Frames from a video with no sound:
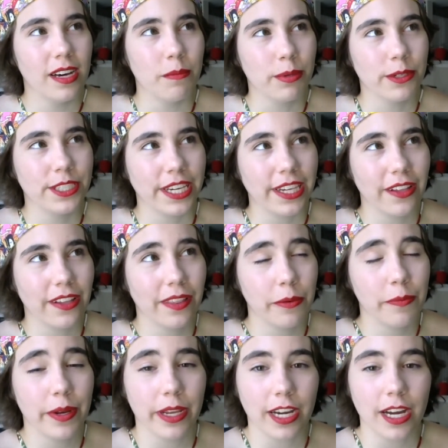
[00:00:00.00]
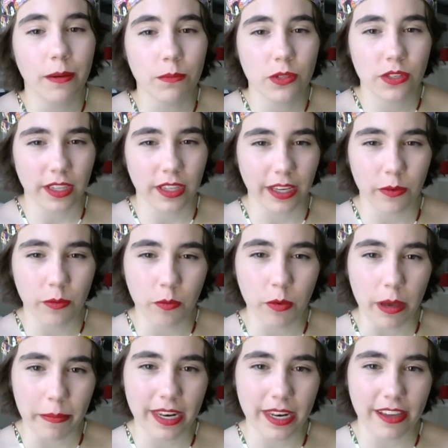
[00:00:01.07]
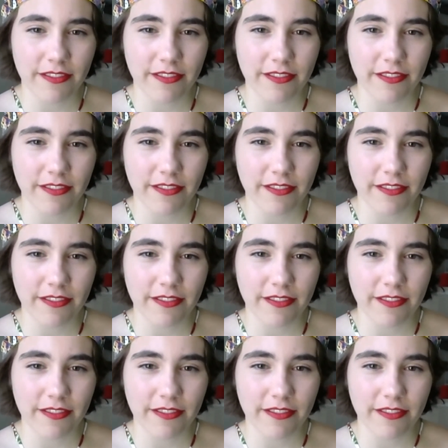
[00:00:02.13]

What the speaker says: Particularly when it comes to like women,